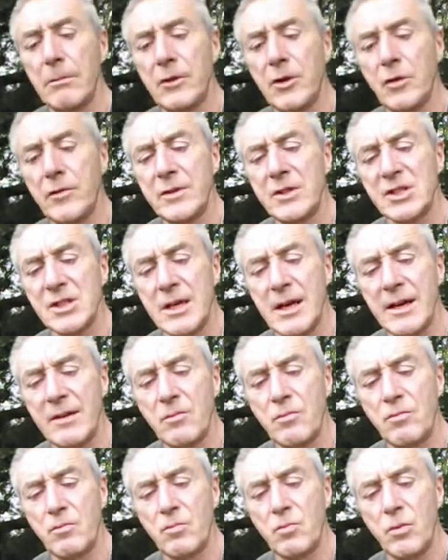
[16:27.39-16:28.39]
the other
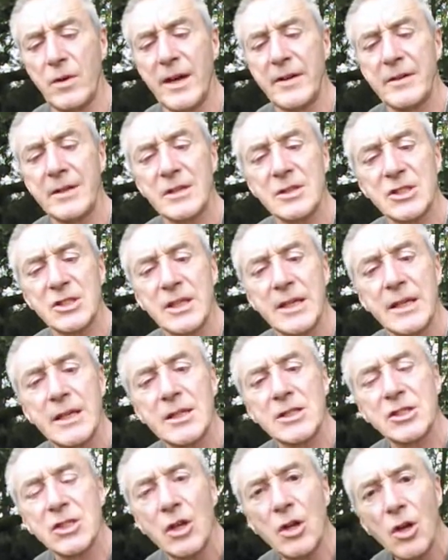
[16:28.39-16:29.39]
side where it
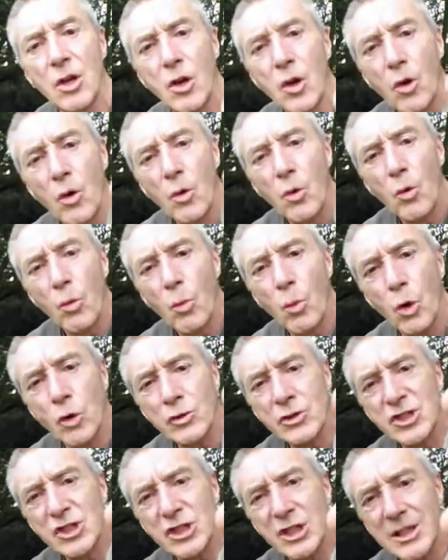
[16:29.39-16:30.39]
says
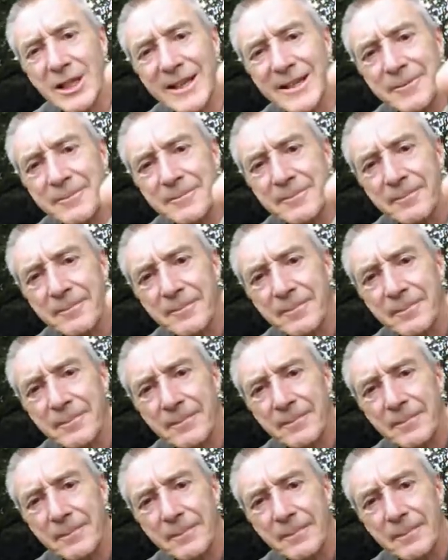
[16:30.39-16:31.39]
1 shilling.
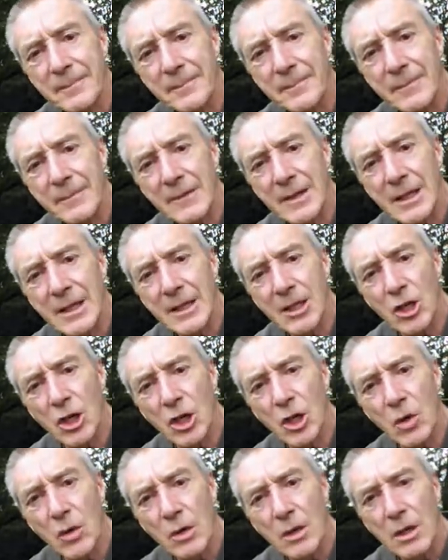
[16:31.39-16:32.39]
There you
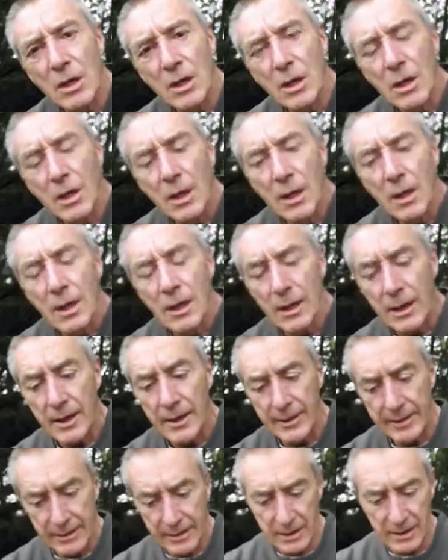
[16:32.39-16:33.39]
go.
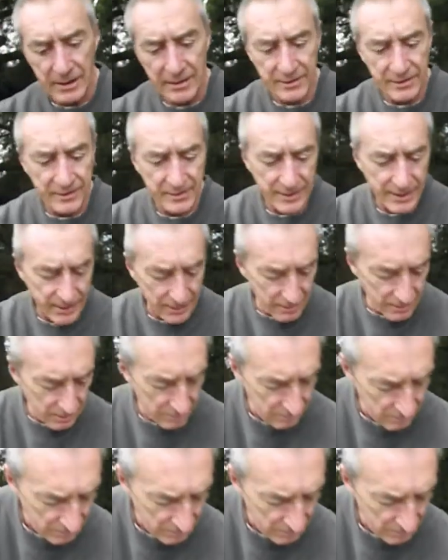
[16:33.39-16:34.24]
And I think,